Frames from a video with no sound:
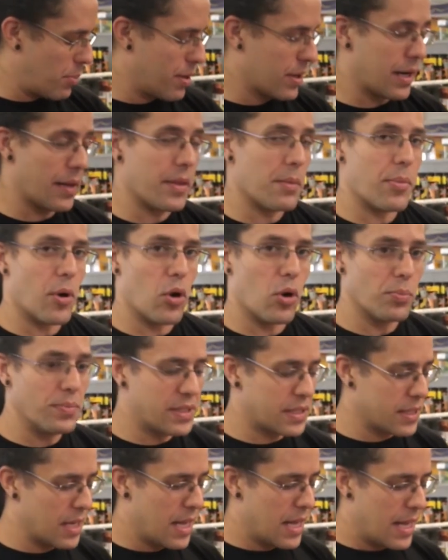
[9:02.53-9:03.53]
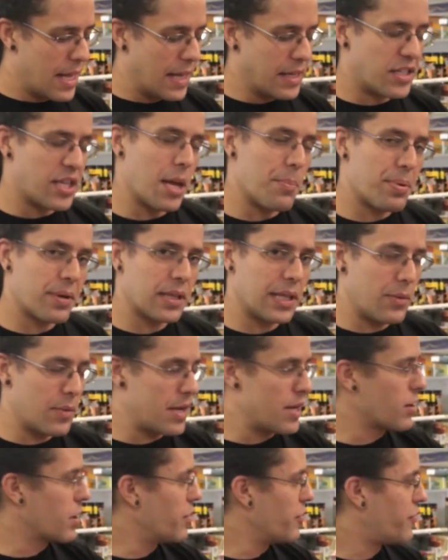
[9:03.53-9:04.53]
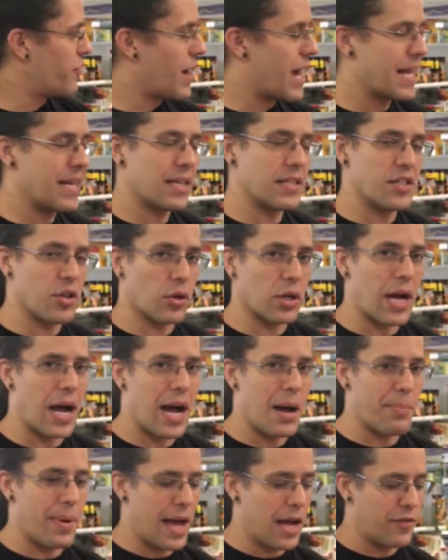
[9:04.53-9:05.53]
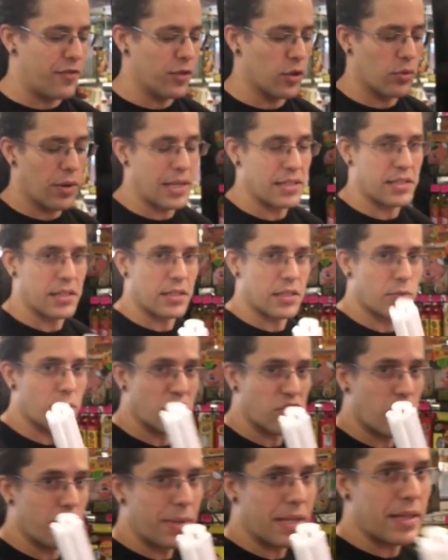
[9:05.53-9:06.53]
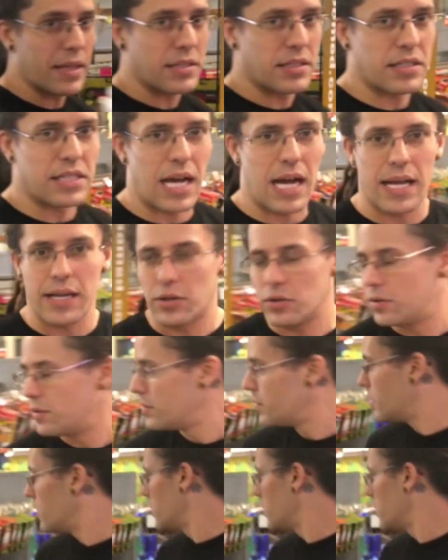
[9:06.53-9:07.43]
output on the bulbs, and typically what you're gonna find is your compact fluorescents, which can be this style